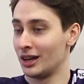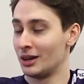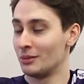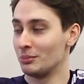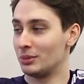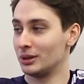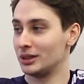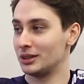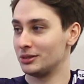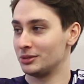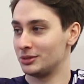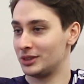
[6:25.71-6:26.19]

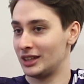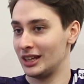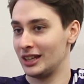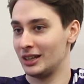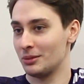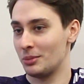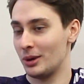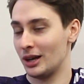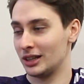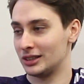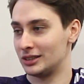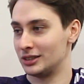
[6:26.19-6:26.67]
But the thing
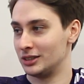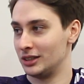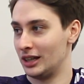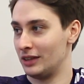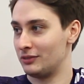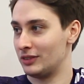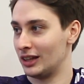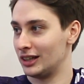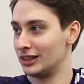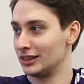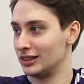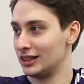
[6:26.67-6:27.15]
about if
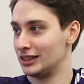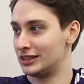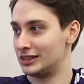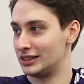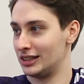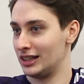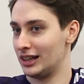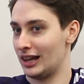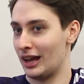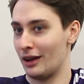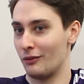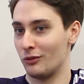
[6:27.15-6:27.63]
they delete
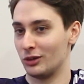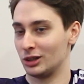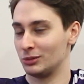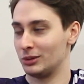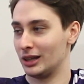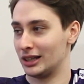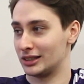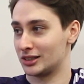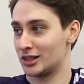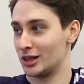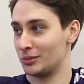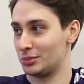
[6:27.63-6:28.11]
Seer, everyone
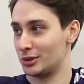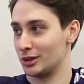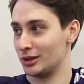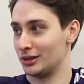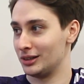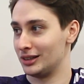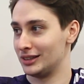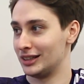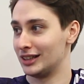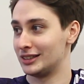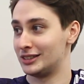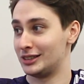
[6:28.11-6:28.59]
plays Crypto,
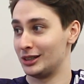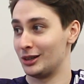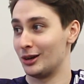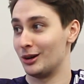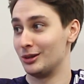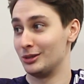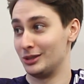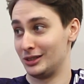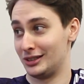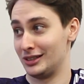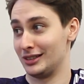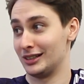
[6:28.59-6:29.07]
and that's the
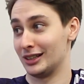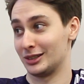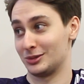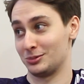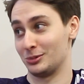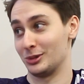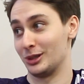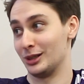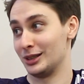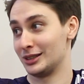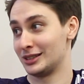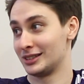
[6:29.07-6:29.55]
only thing that's
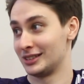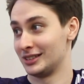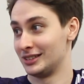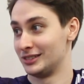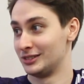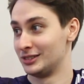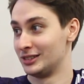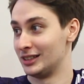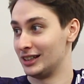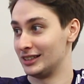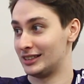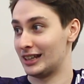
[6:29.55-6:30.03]
worse.
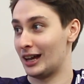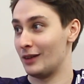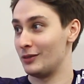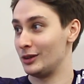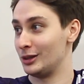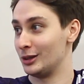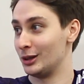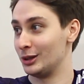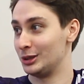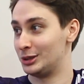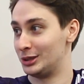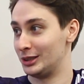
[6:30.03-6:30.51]
Is having
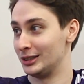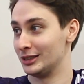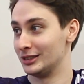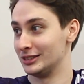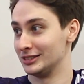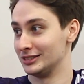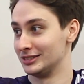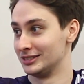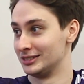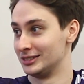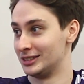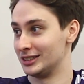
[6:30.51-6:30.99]
no
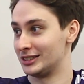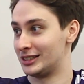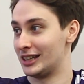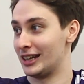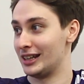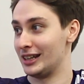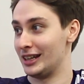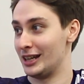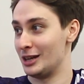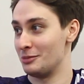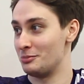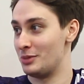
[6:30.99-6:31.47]
shield, just
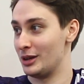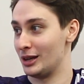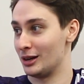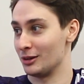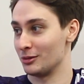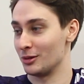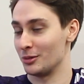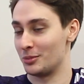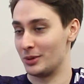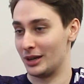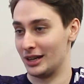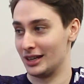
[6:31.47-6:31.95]
getting EMP'd on
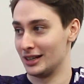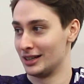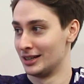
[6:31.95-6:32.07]
repeat.